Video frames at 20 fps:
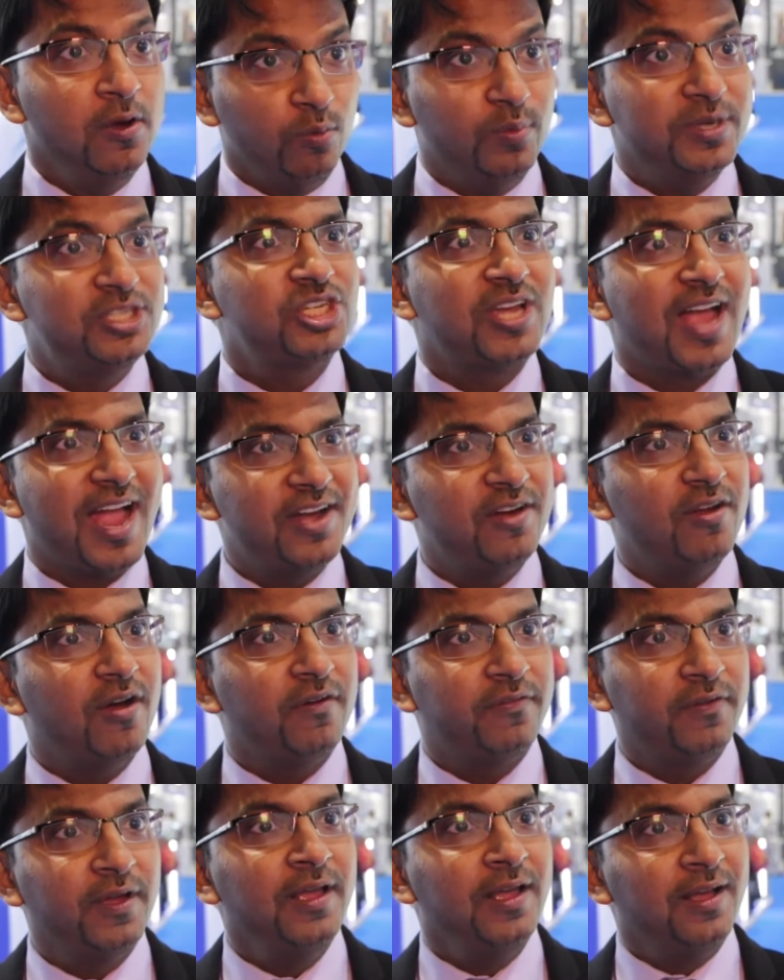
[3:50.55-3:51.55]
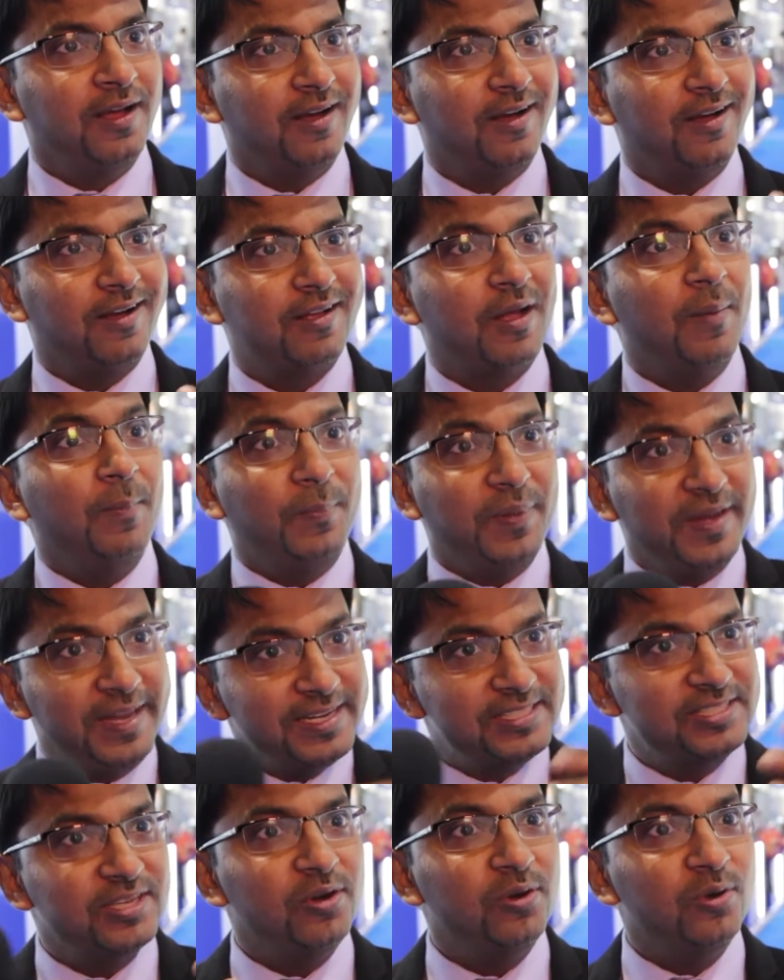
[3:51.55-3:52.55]
which kind of
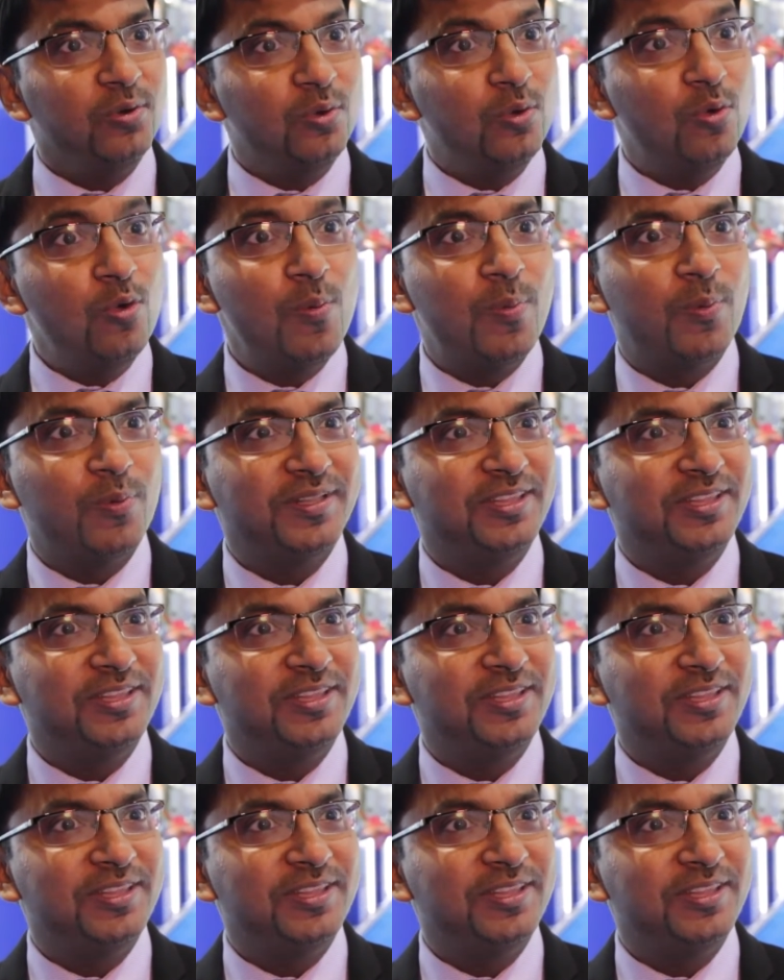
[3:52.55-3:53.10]
completes the loop